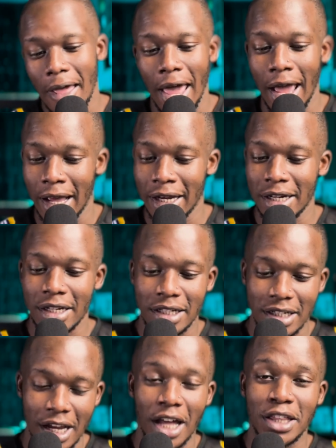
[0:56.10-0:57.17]
And
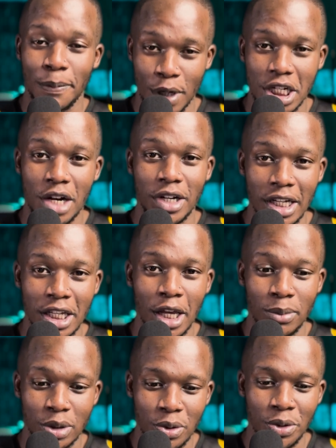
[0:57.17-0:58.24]
yeah, the pressure really
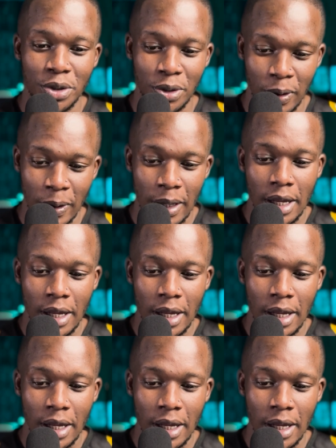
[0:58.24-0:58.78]
came through, you know.